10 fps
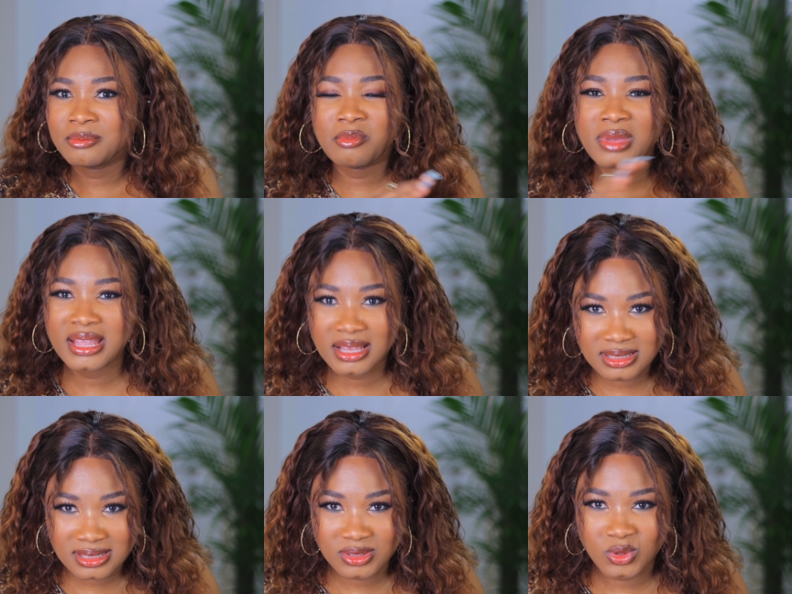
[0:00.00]

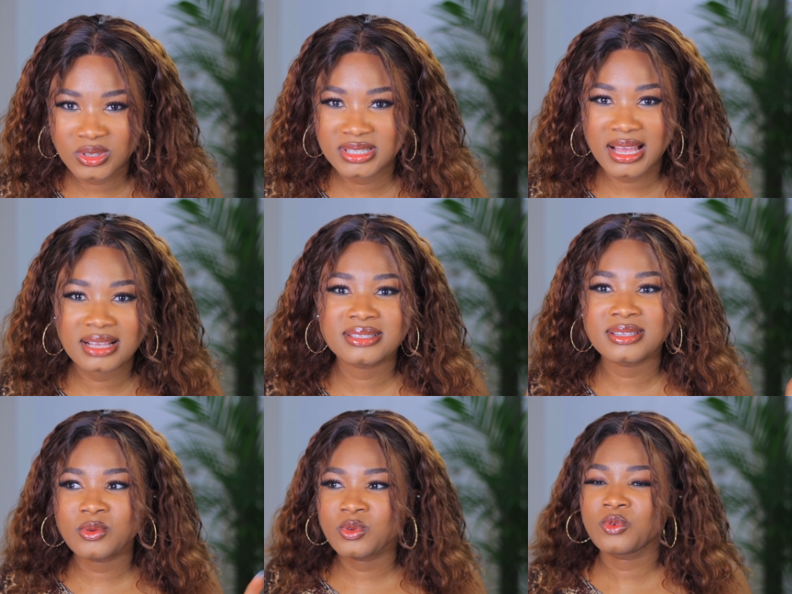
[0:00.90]
minutes, your
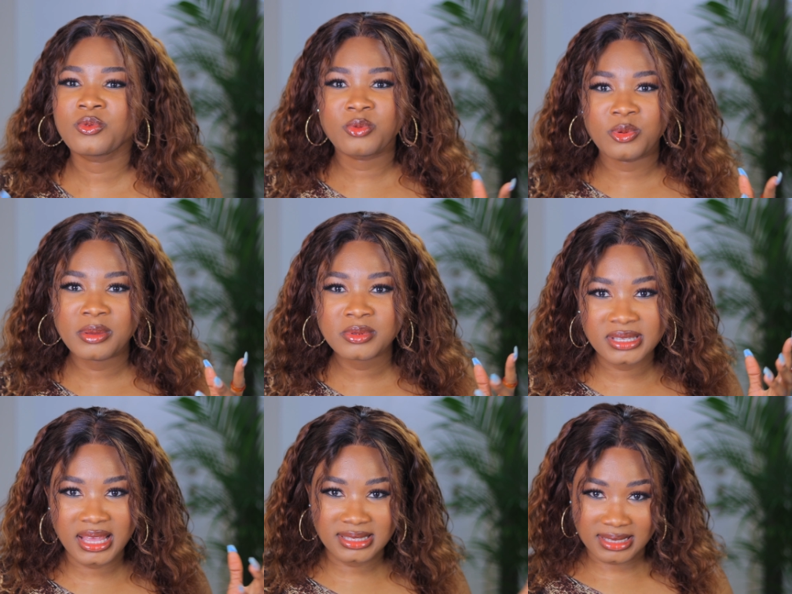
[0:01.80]
taxi, you, you'll be able
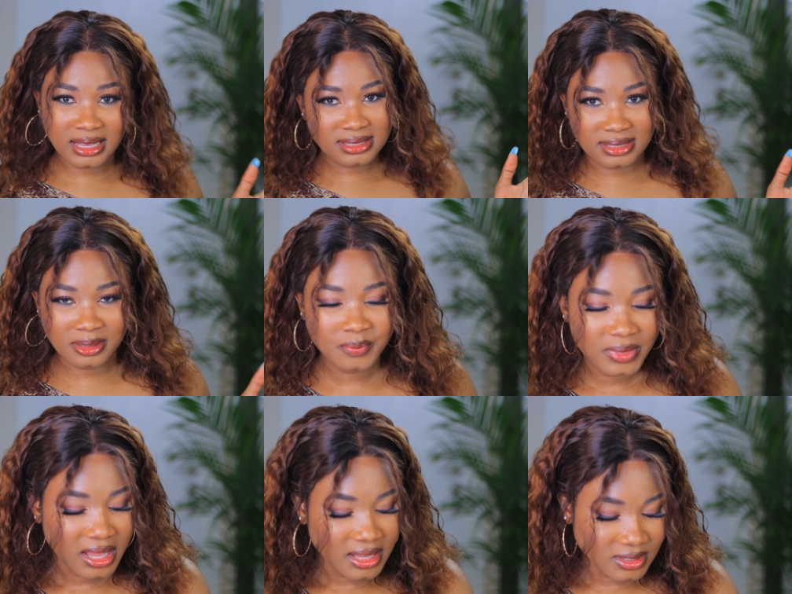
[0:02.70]
to get taxi.
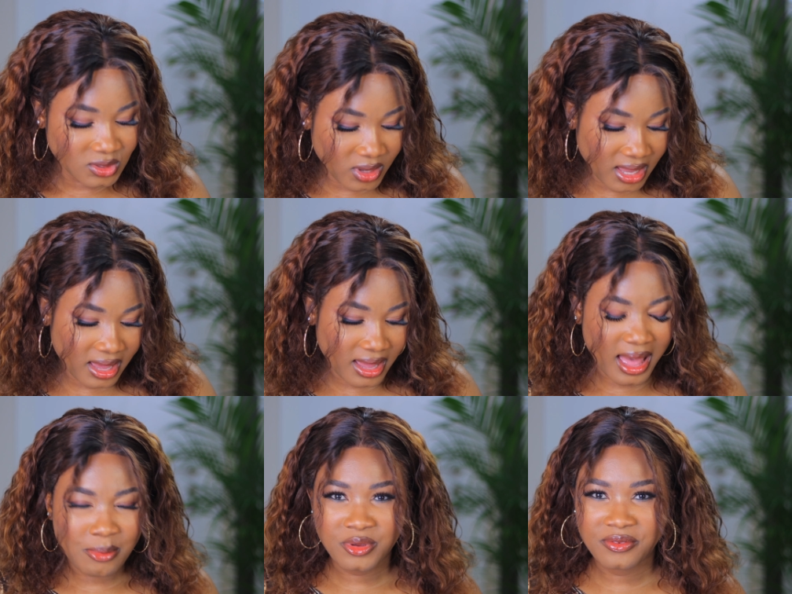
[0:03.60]
So yeah,
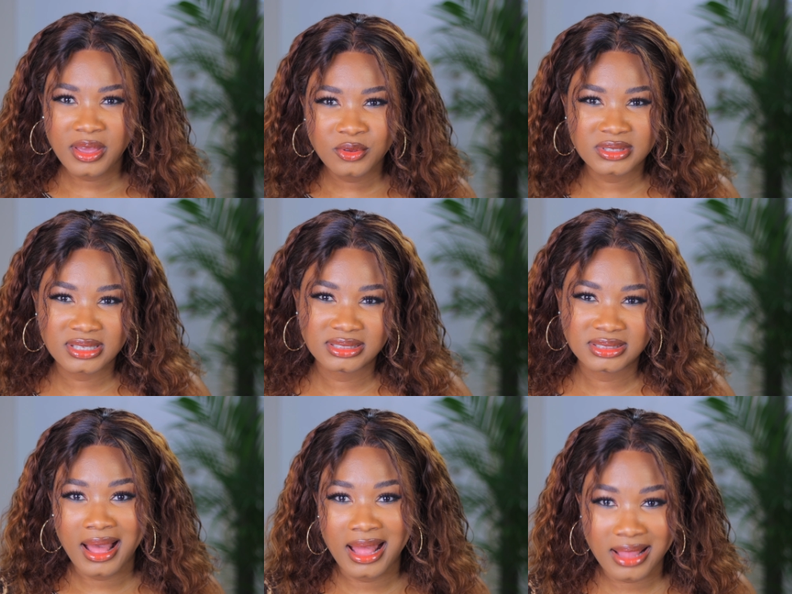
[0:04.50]
I prefer using
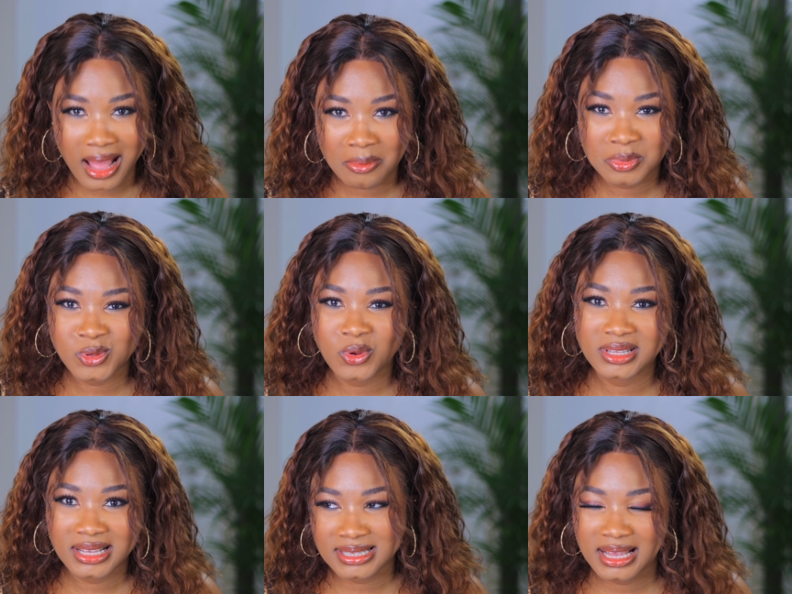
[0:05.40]
an app to
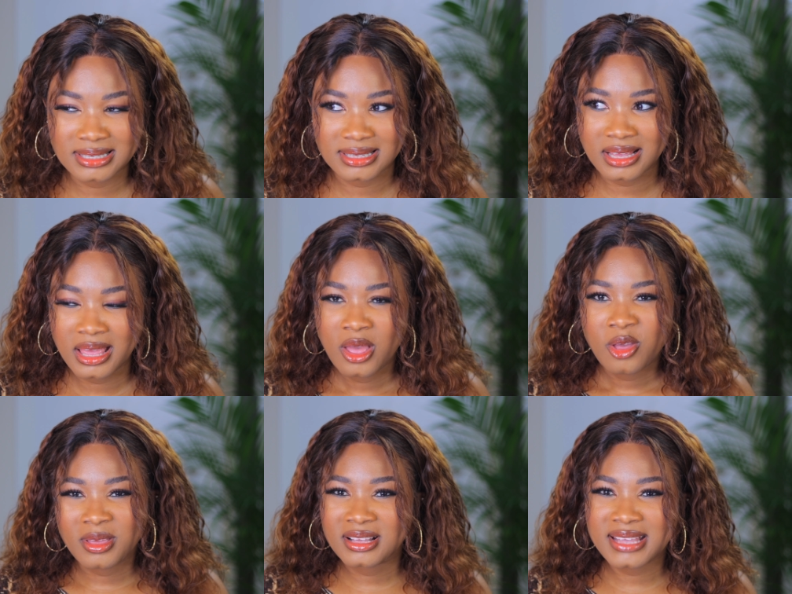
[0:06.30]
order taxi
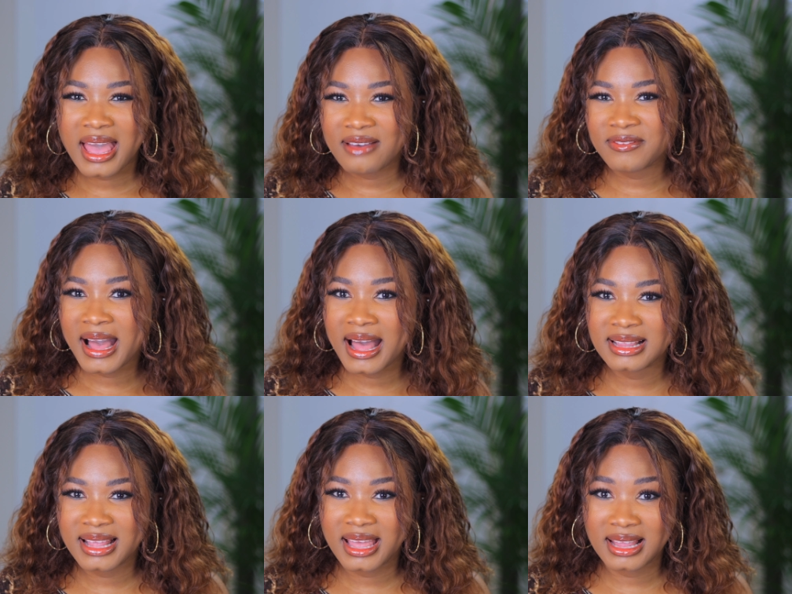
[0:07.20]
because I have
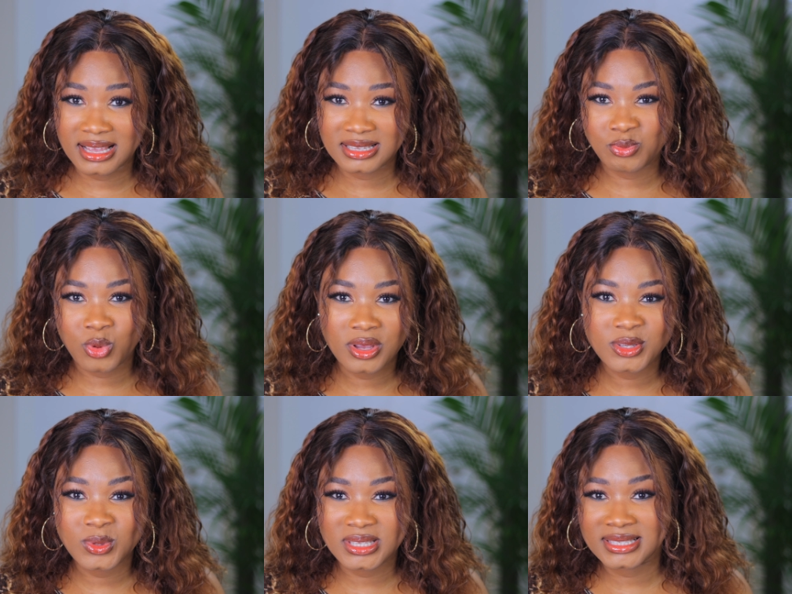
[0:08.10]
had like an
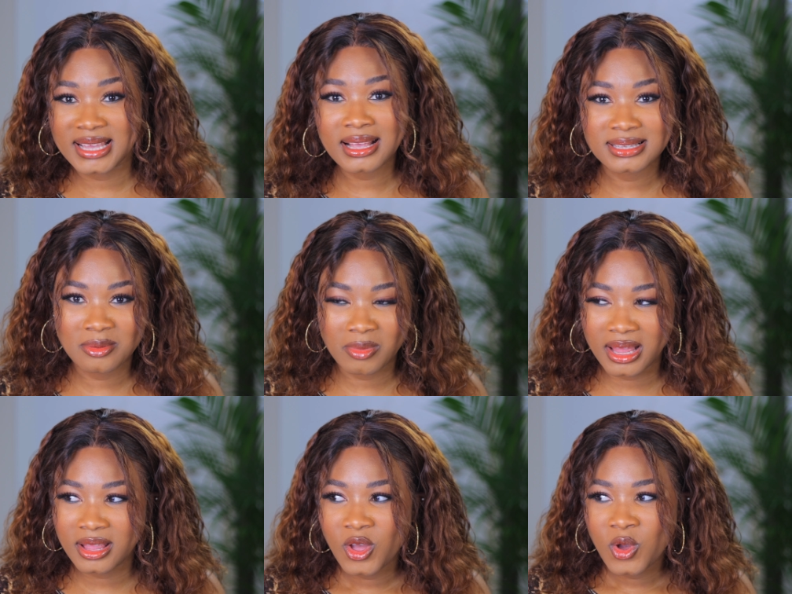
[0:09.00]
experience with a taxi
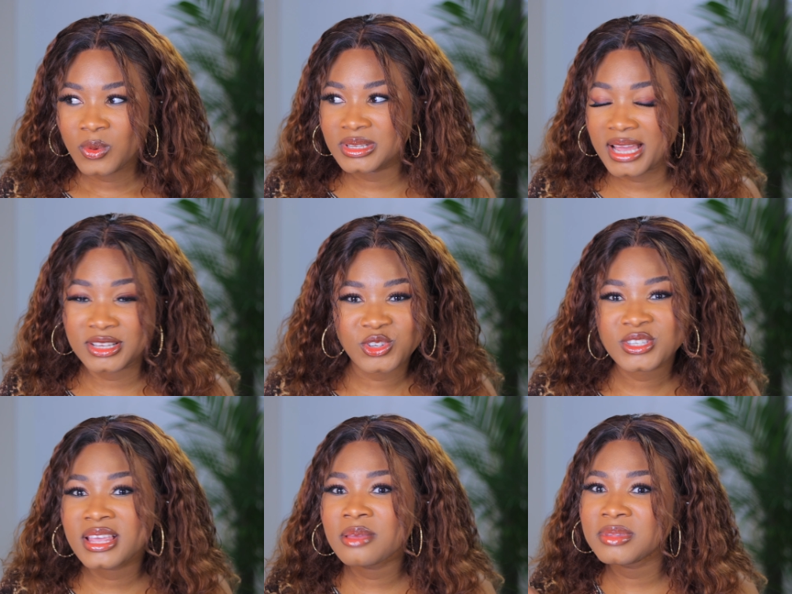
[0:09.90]
man, which I
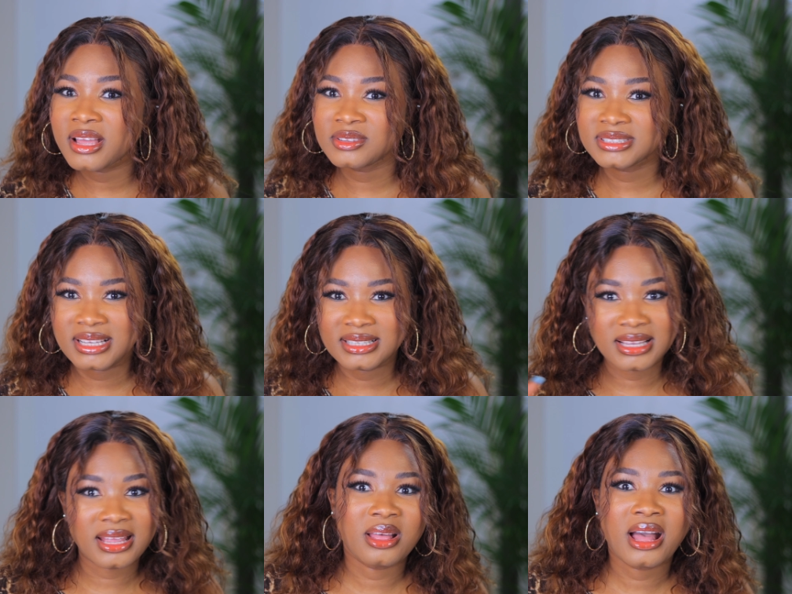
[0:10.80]
just came downstairs
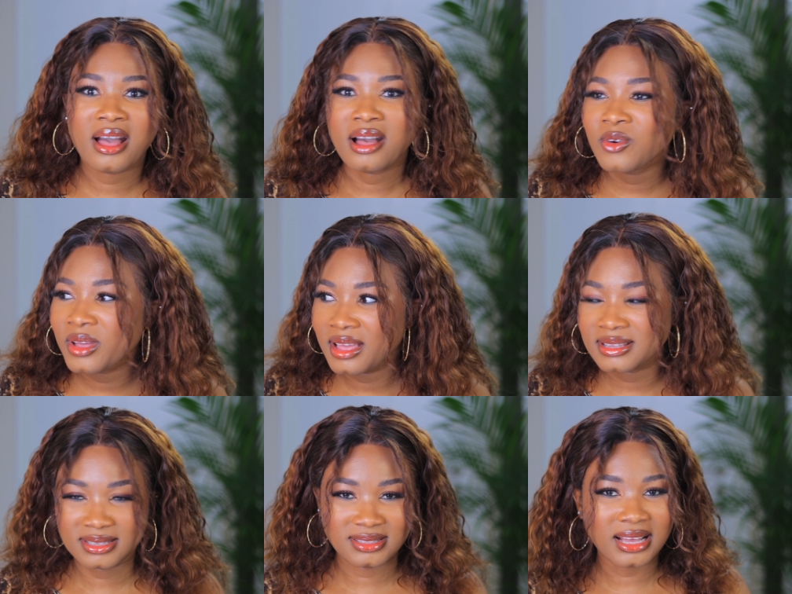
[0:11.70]
and I, ah, okay,
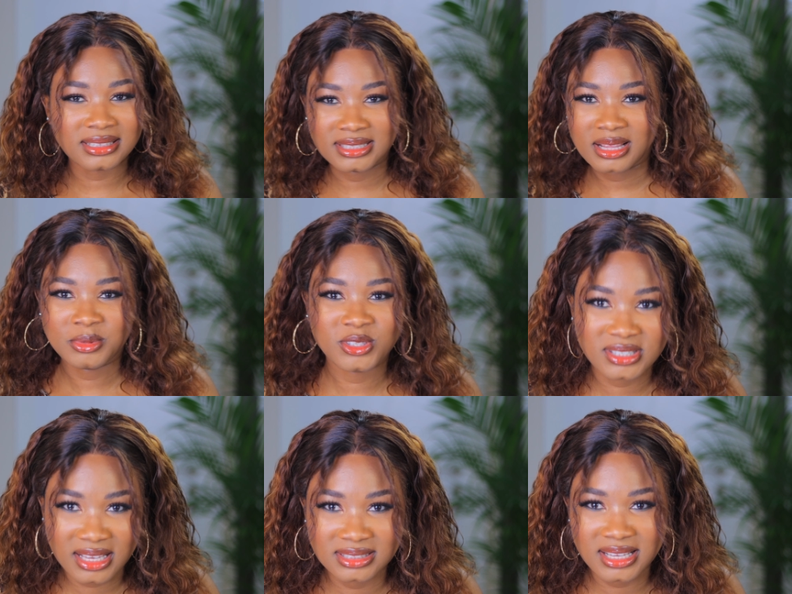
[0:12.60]
see taxi, let me
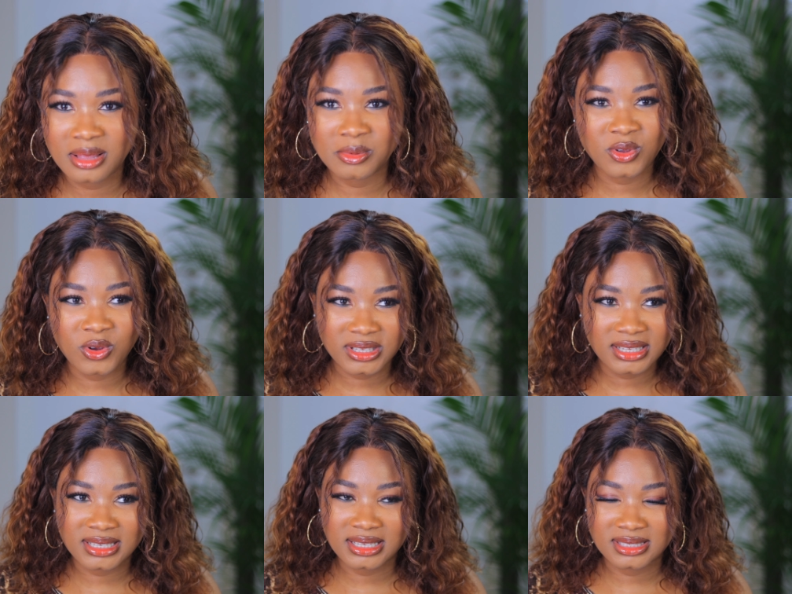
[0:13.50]
just enter, let me know
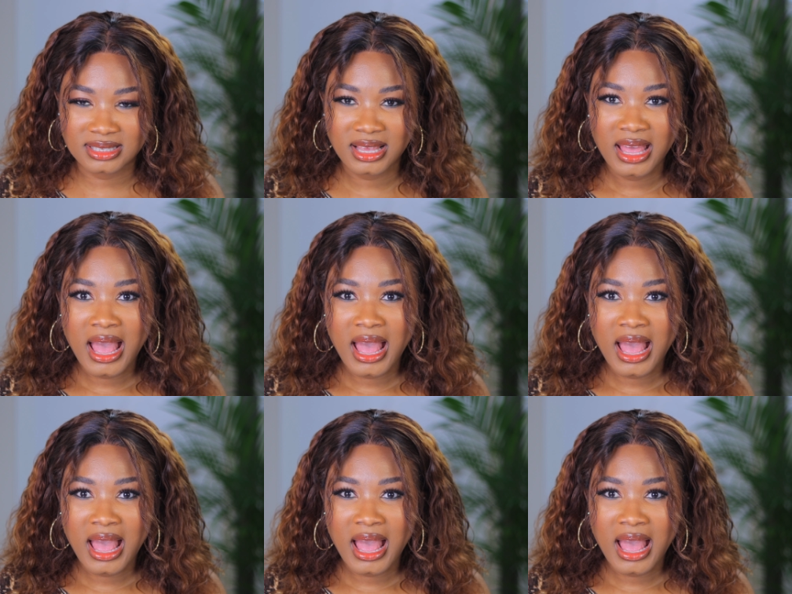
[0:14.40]
order taxi.